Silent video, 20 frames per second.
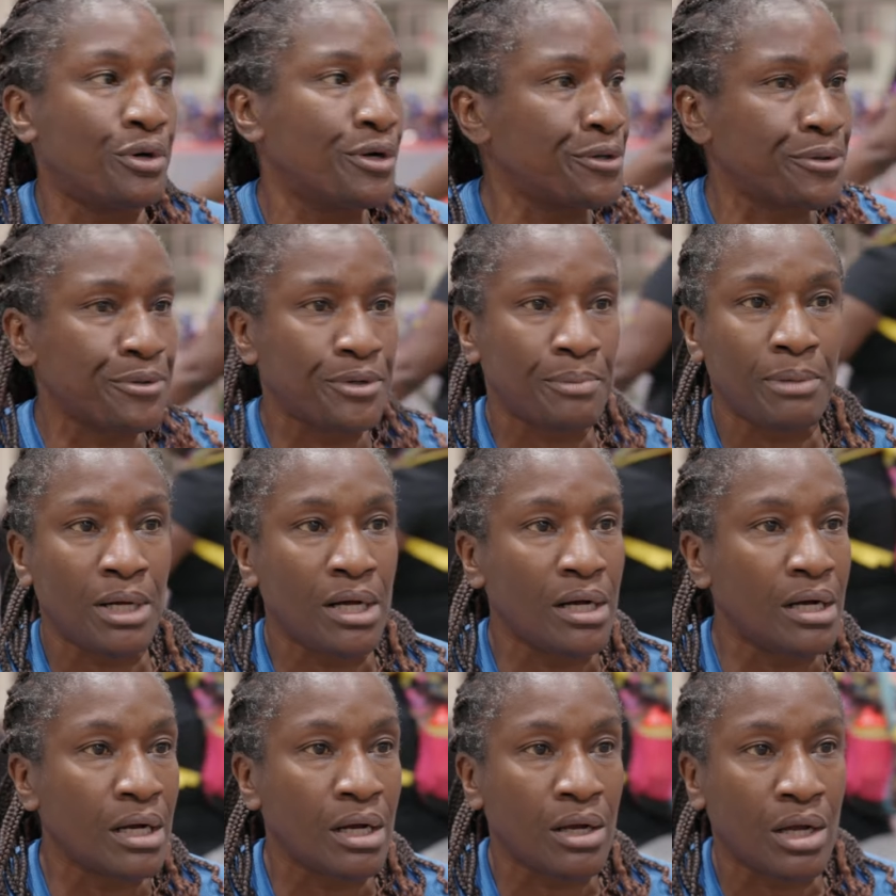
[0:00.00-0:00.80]
go to
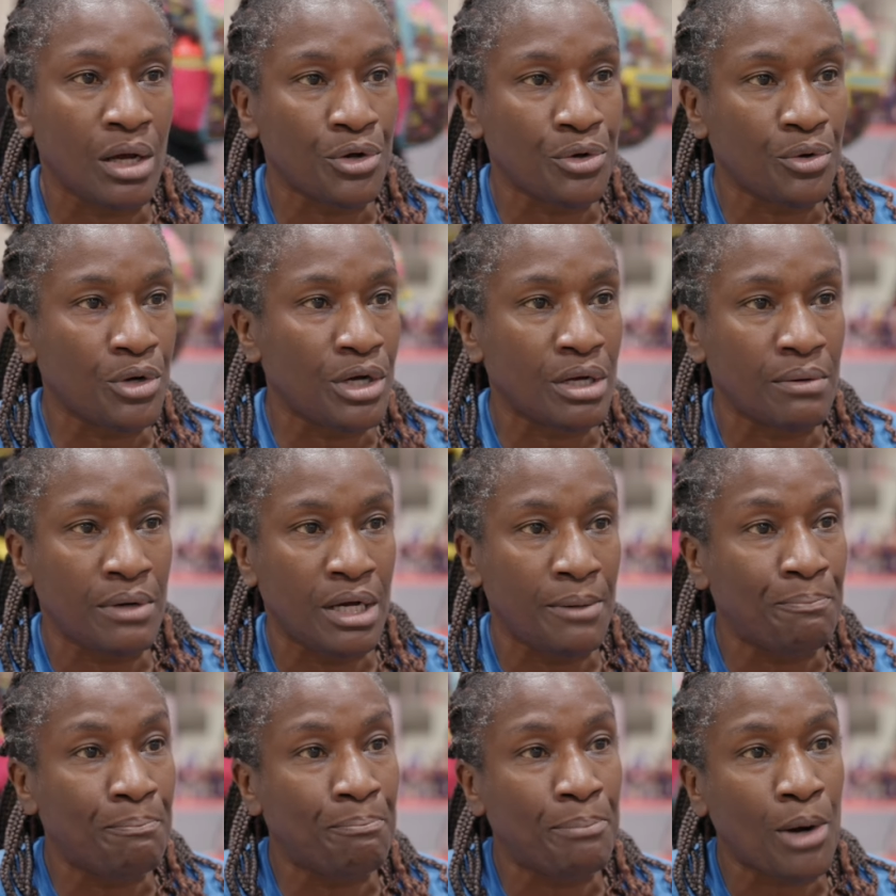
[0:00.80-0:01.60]

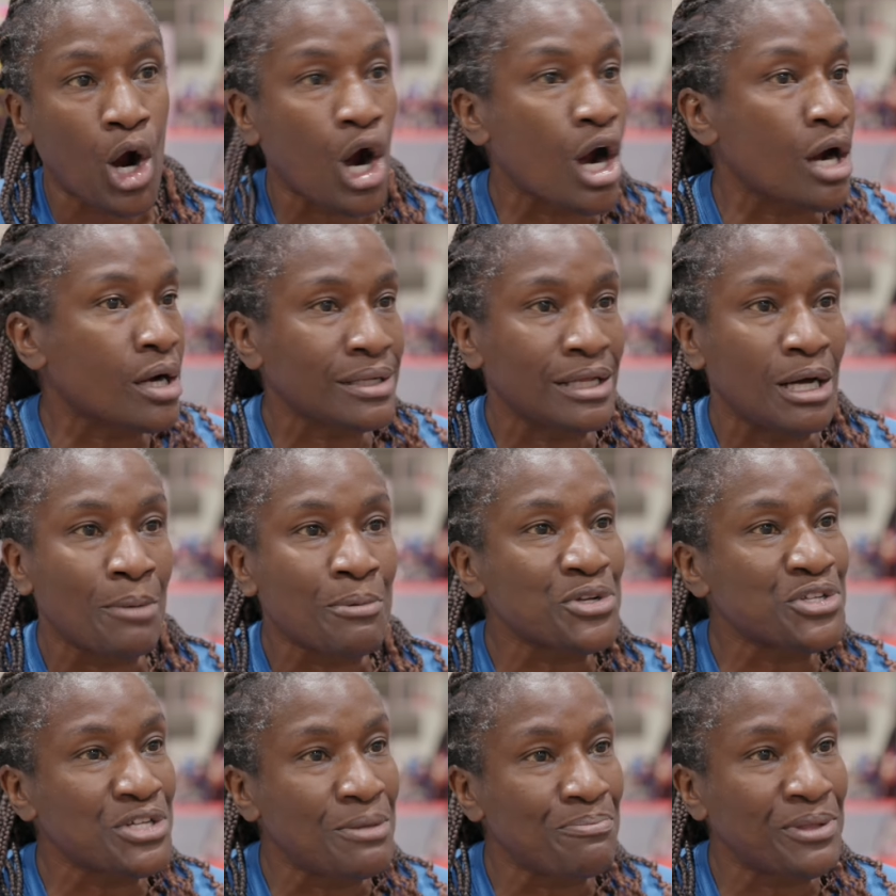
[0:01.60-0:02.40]
a bar or club
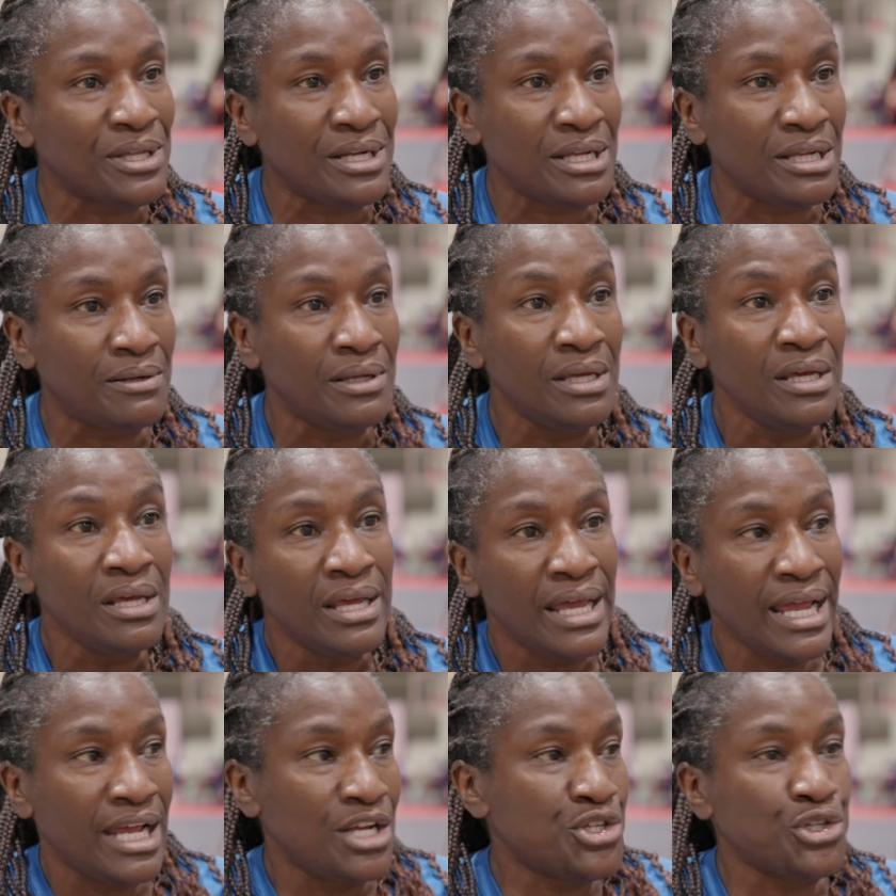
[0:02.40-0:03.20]
or something
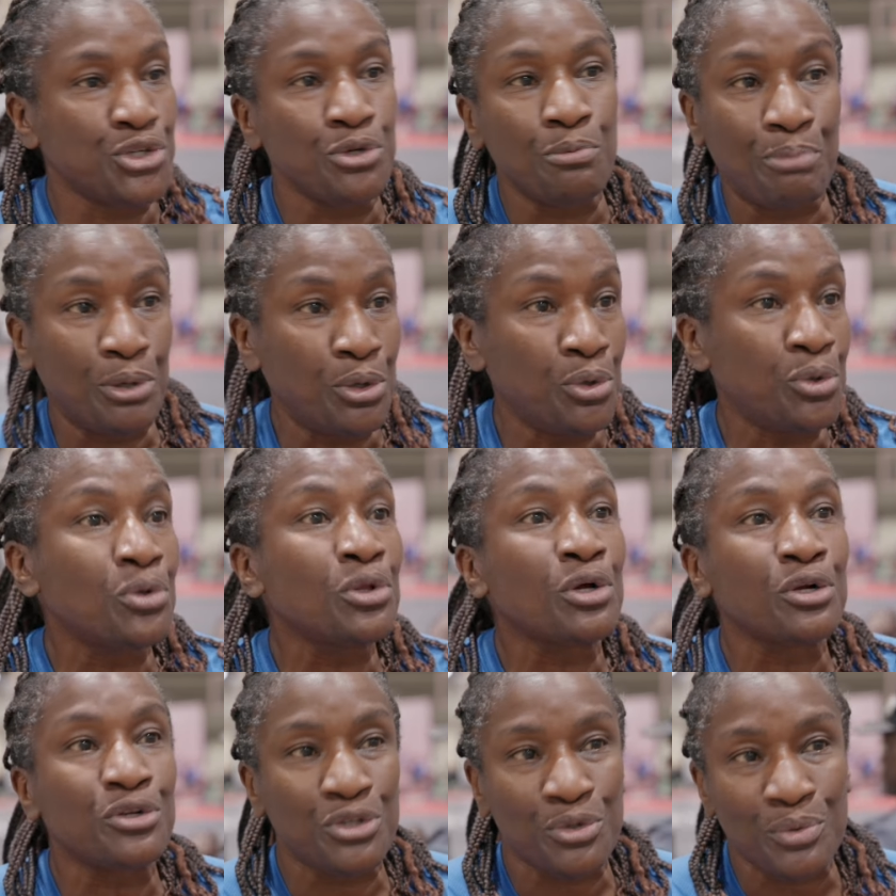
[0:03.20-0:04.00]
and shoot
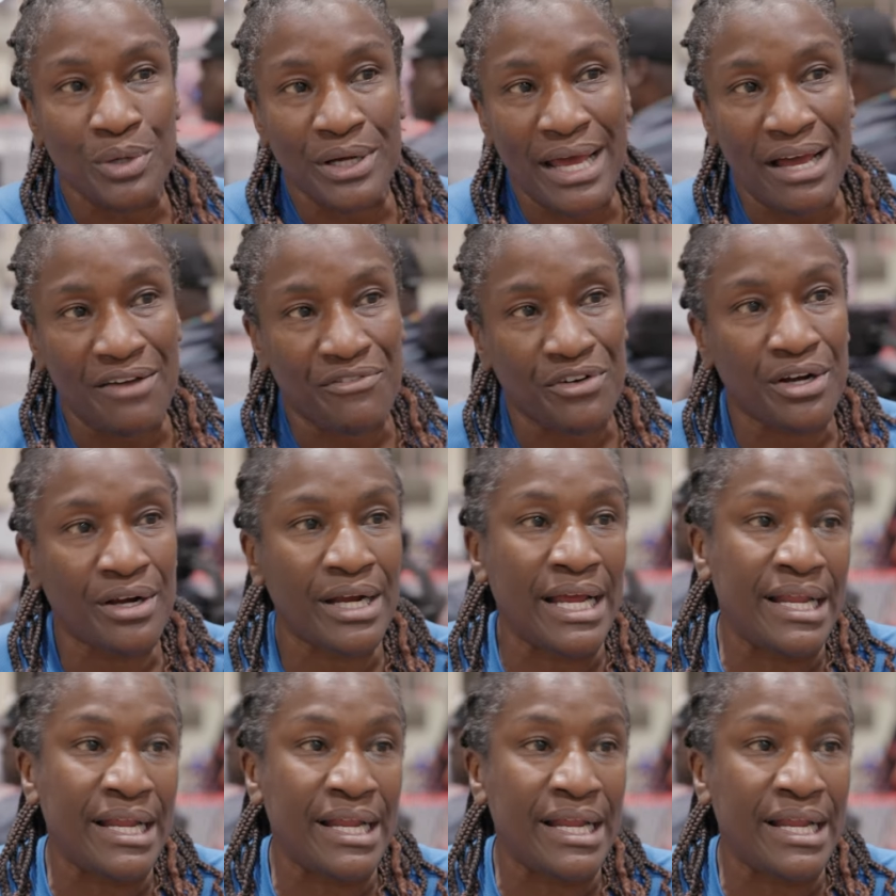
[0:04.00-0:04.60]
pool or do whatever.